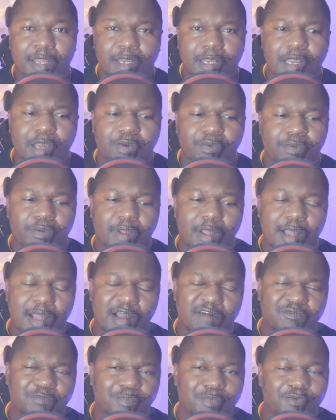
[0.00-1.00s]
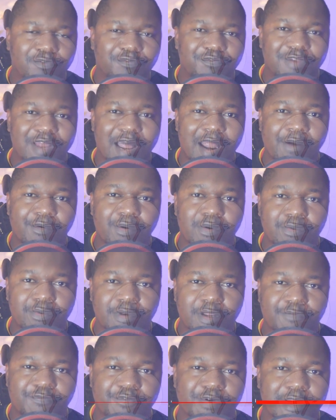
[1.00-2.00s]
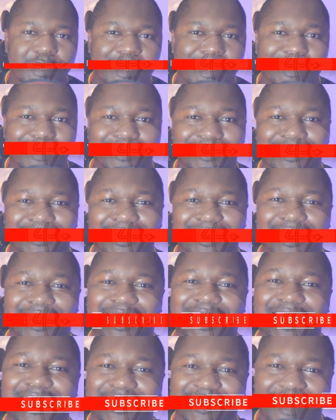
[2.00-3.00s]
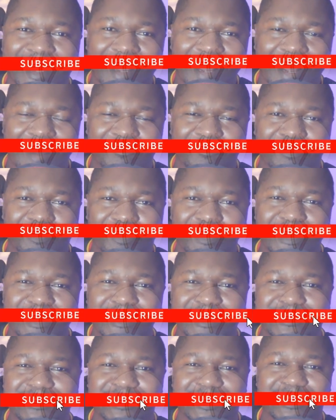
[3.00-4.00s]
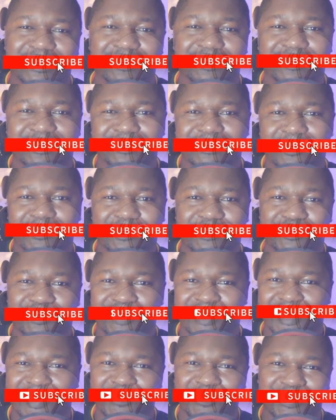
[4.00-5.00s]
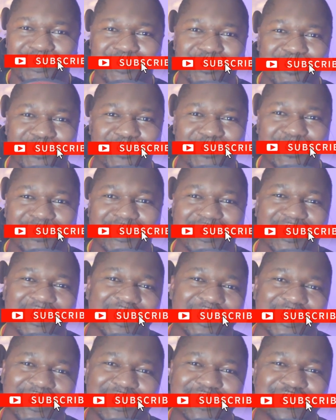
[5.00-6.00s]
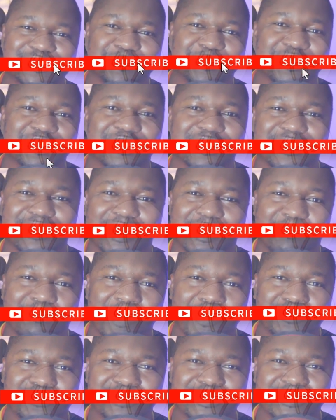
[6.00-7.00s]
Now, I've moved around Africa and I've collected certain things I want to share with you, especially about